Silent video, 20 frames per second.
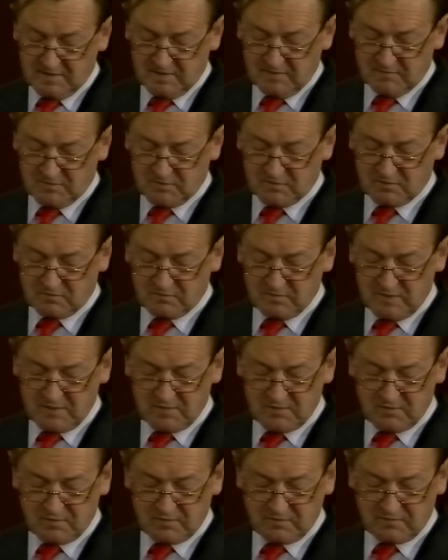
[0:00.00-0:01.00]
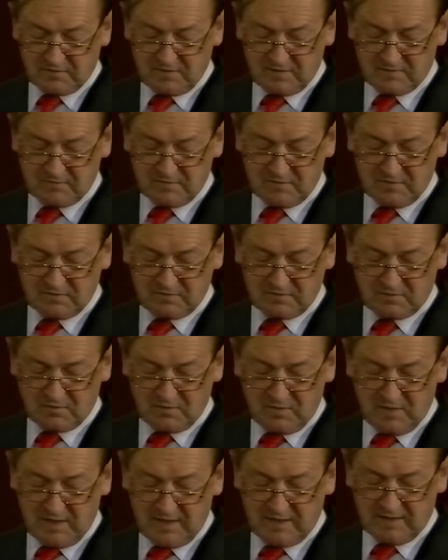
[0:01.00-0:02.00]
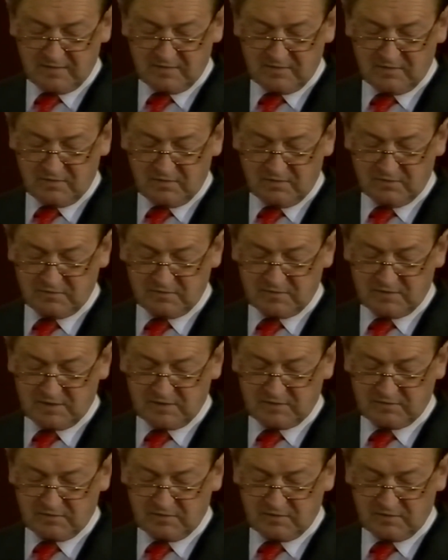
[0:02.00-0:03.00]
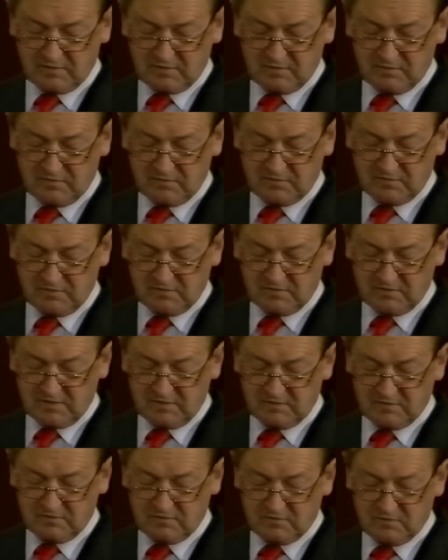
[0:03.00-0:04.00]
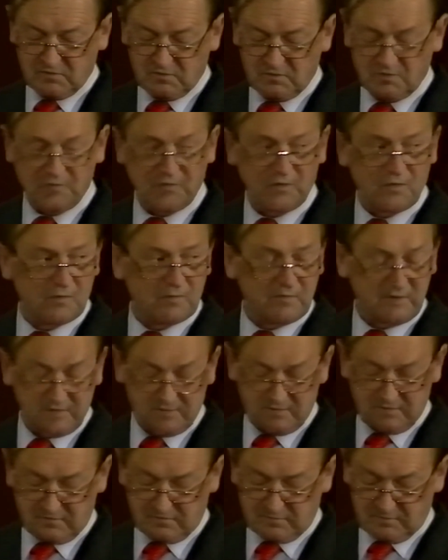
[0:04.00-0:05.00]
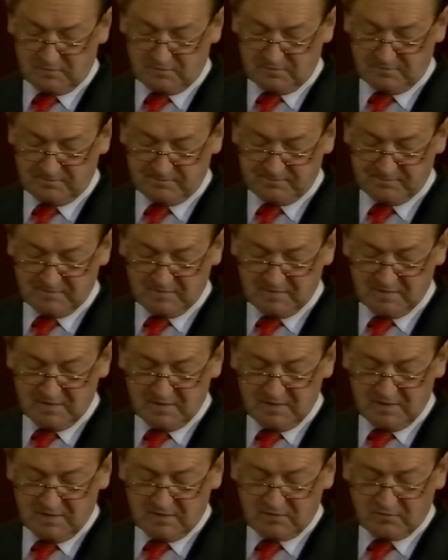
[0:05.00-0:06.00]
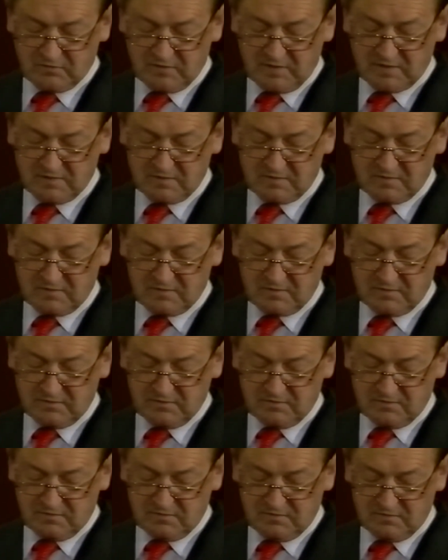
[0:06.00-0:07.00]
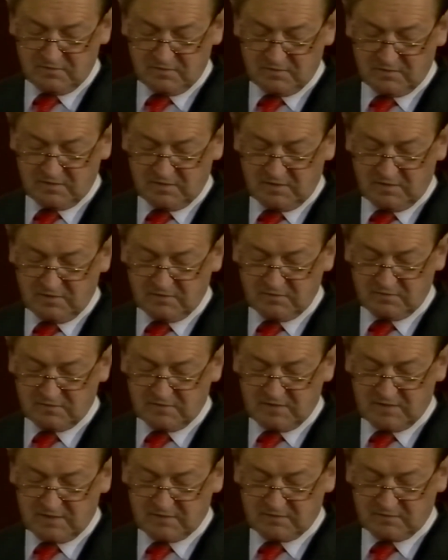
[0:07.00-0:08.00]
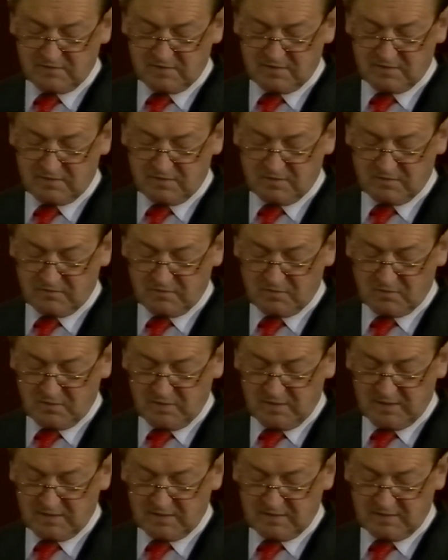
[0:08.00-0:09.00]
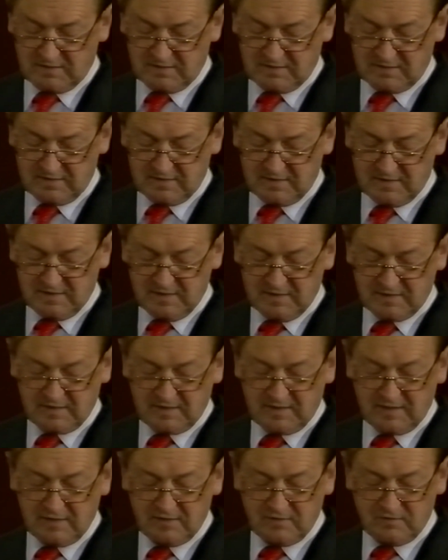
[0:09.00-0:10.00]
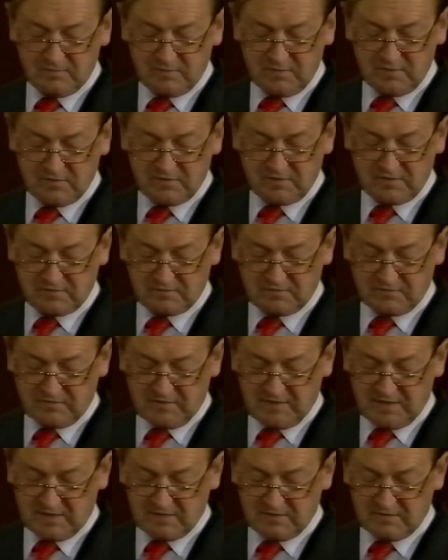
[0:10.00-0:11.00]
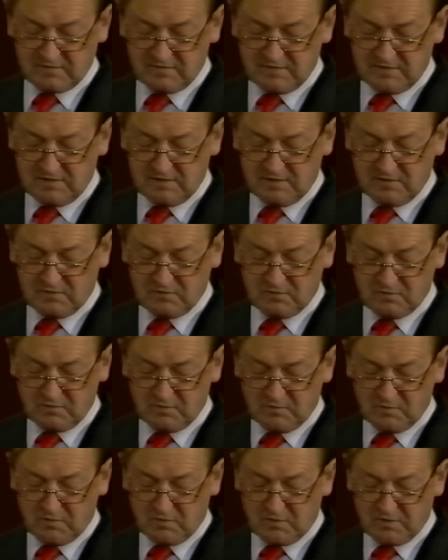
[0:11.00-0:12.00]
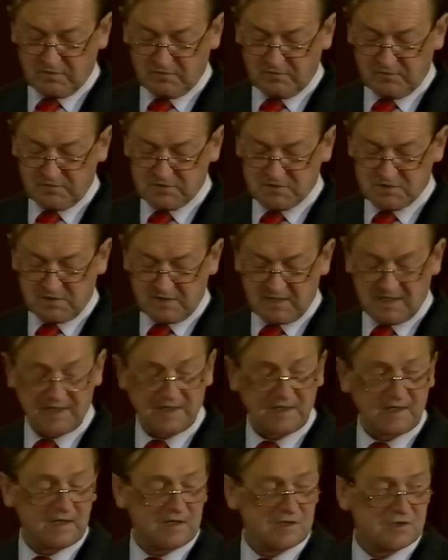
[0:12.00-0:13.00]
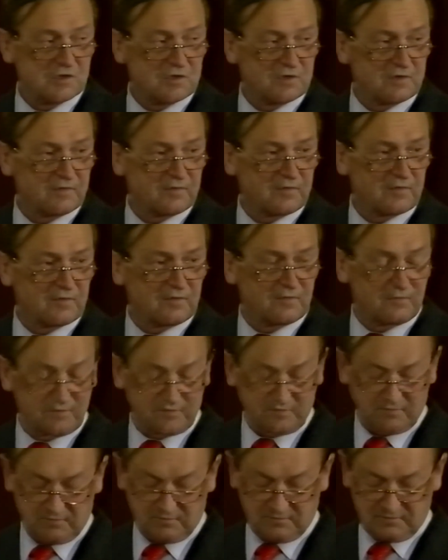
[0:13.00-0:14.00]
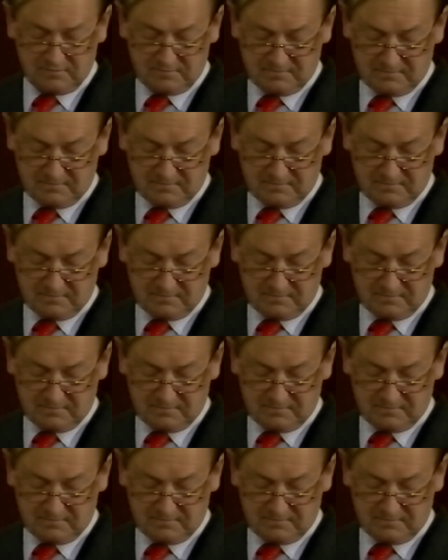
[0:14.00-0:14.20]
But the record of companies acquired in hostile takeovers, he says, is uniformly dismal. Drucker concludes that the hostile takeover quite clearly cannot be justified as leading to a more efficient allocation of resources.